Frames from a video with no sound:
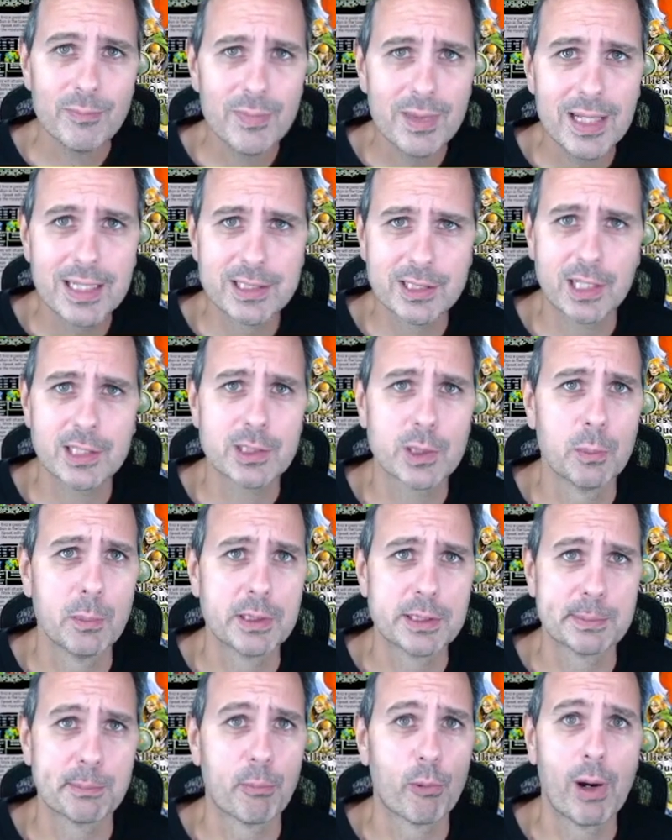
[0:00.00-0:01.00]
It's also
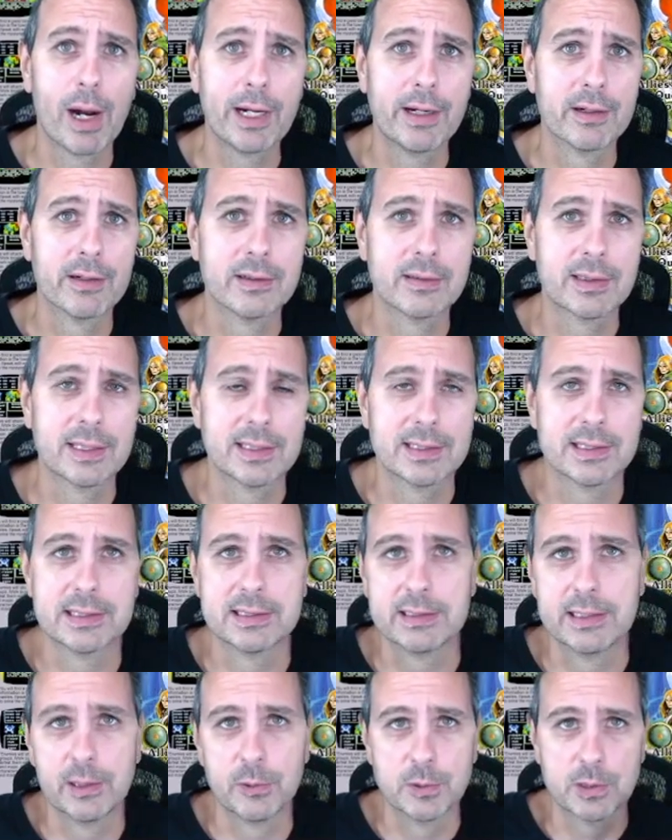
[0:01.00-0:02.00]
much brighter because
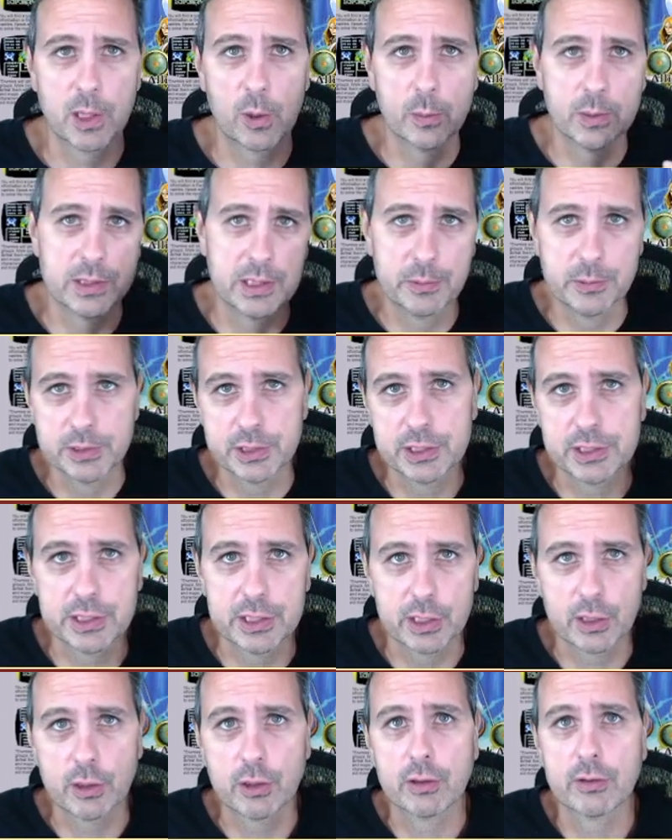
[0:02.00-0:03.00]
it was just
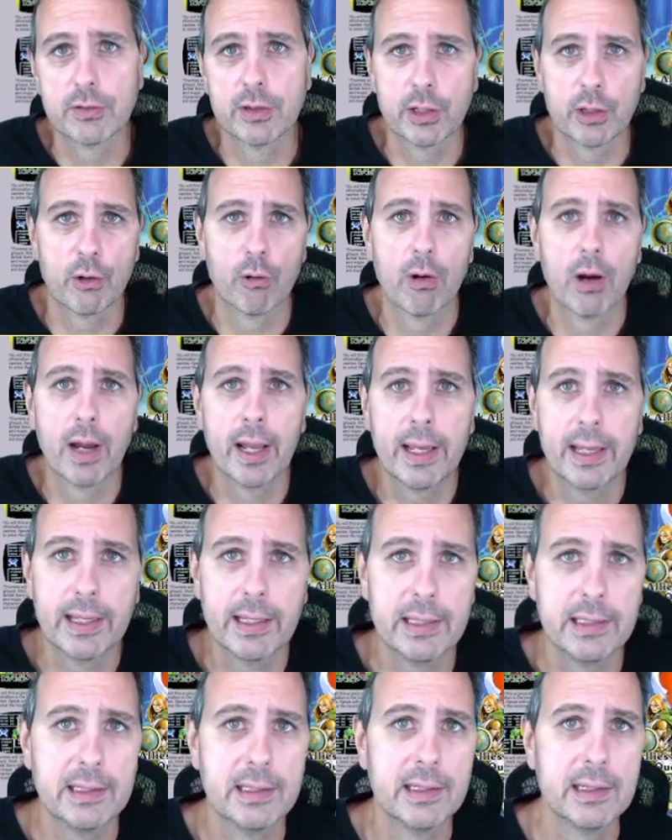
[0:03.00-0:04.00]
the
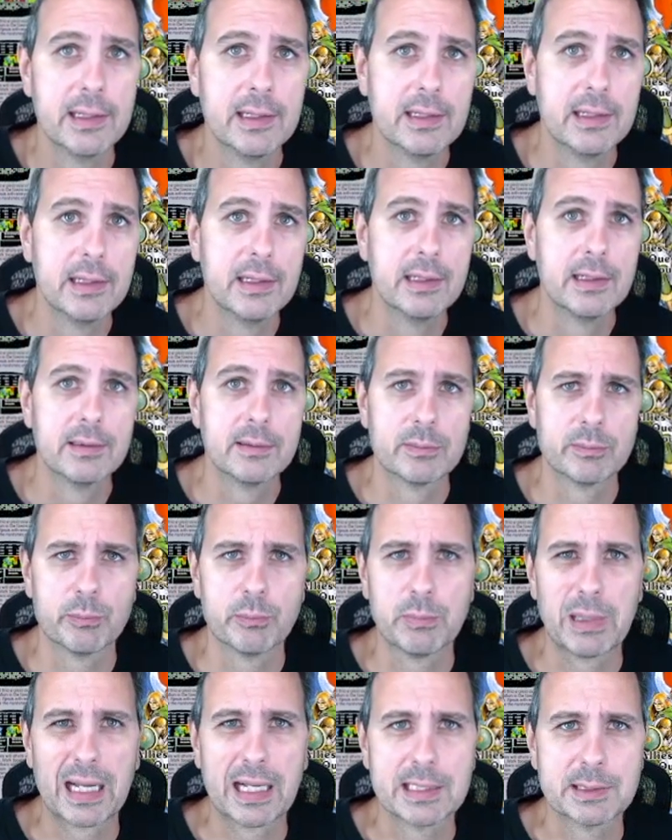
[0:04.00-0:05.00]
gray,
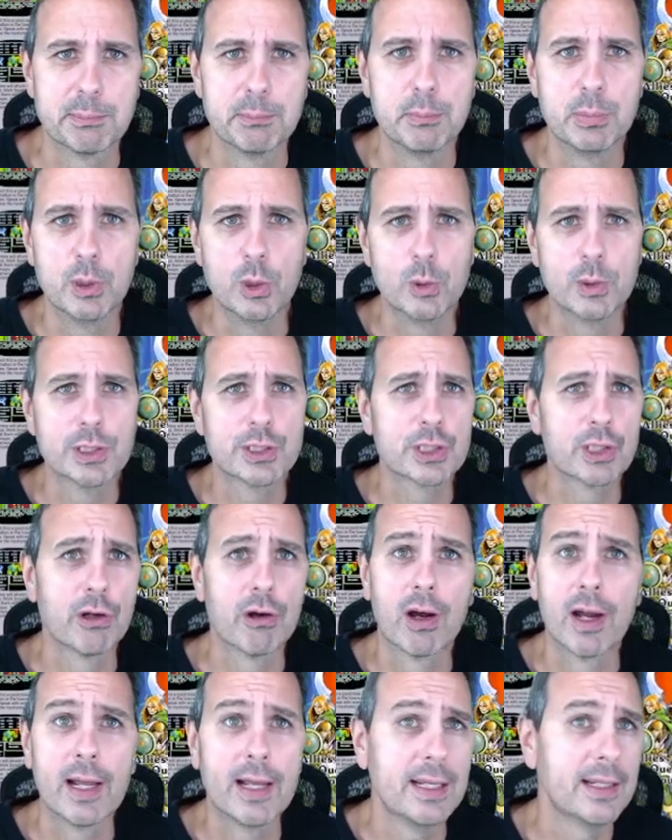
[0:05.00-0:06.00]
I guess bluish
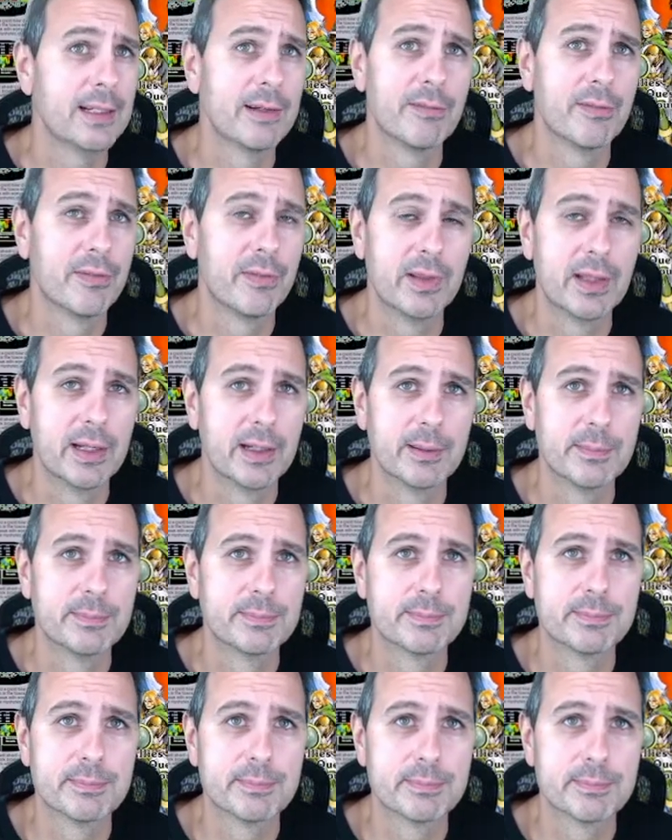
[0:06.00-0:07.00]
gray of the
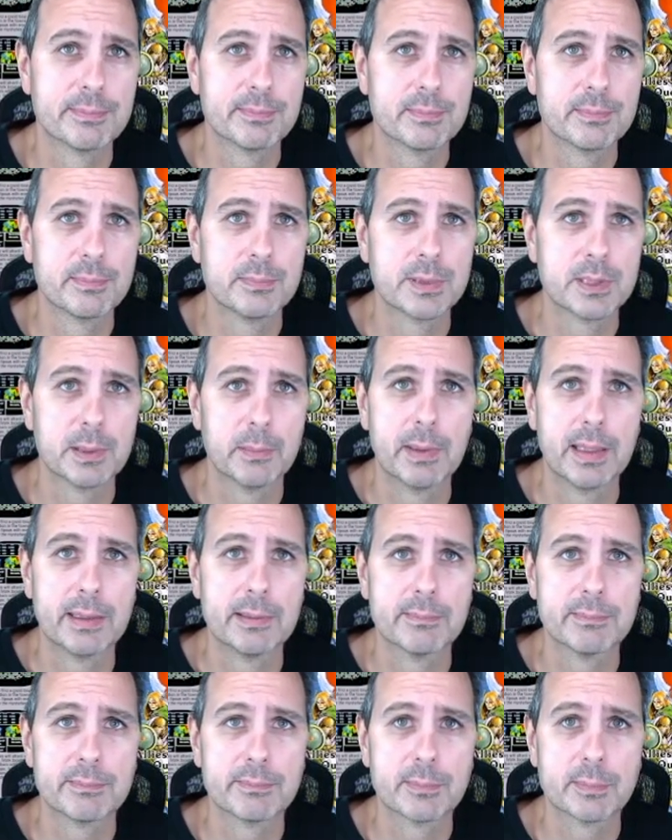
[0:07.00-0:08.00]
cement
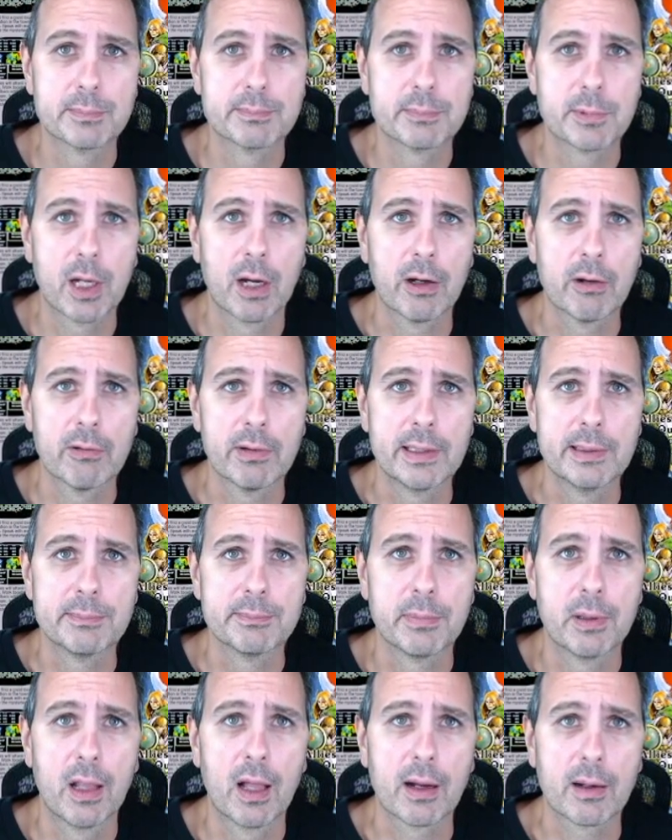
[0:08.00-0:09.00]
concrete
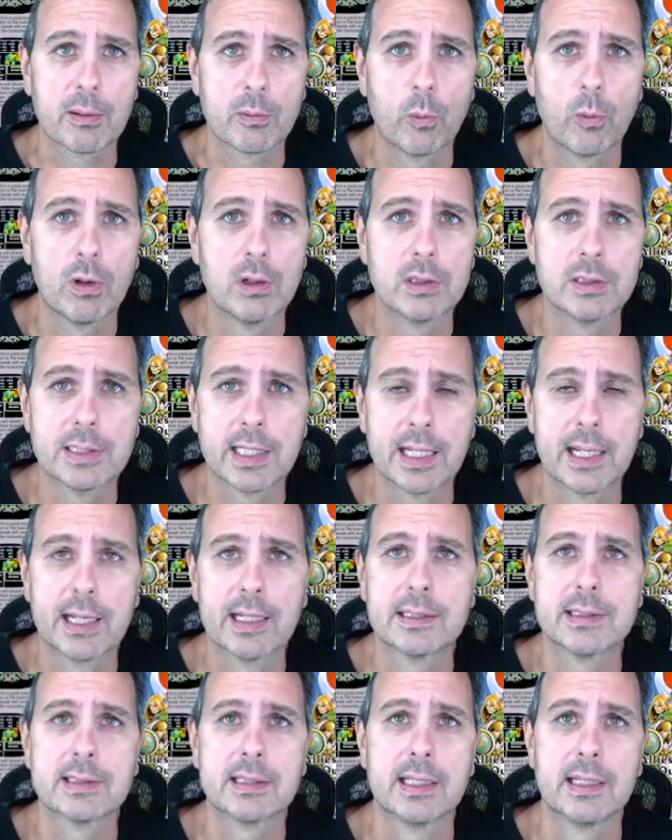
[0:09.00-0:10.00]
block walls, I
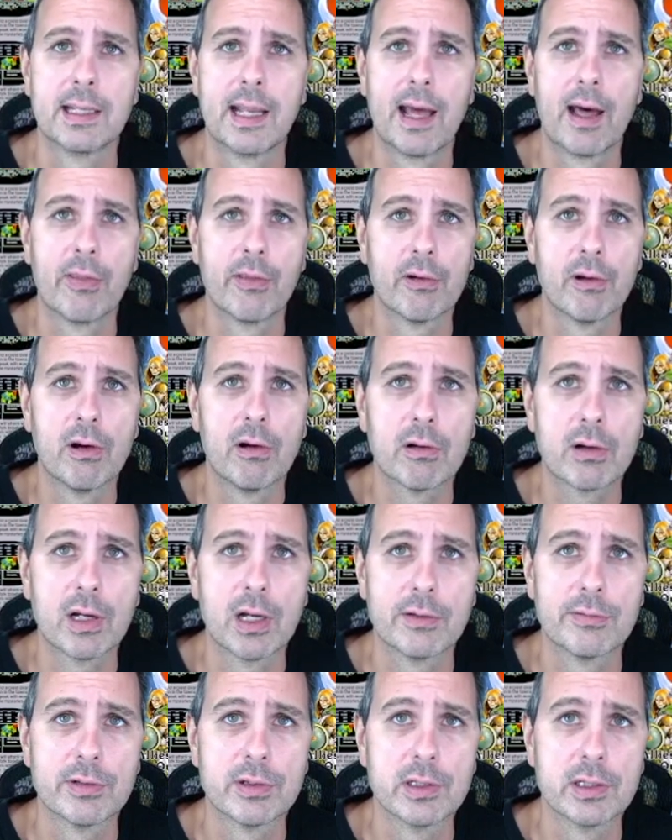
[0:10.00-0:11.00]
guess, and now they're all
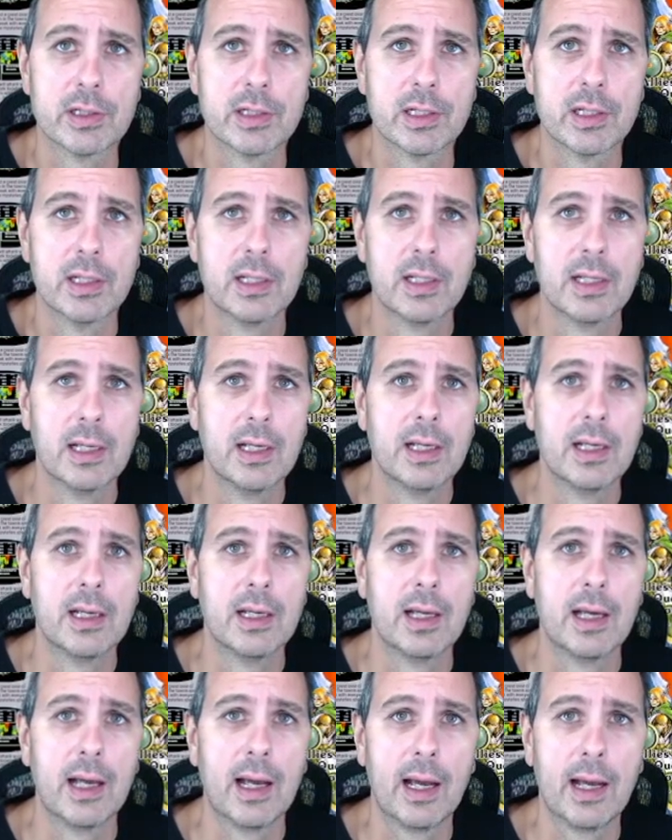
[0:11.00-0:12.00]
covered
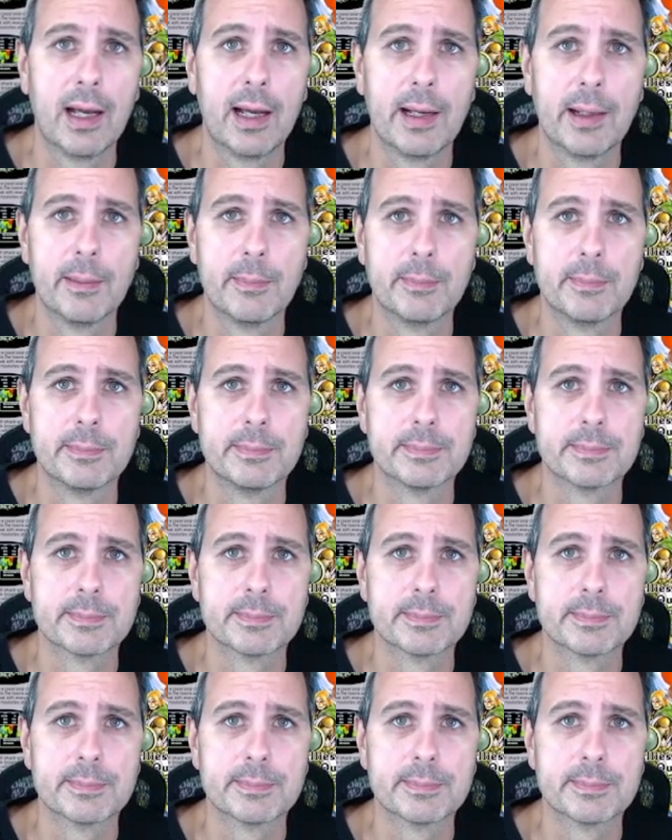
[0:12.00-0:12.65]
um,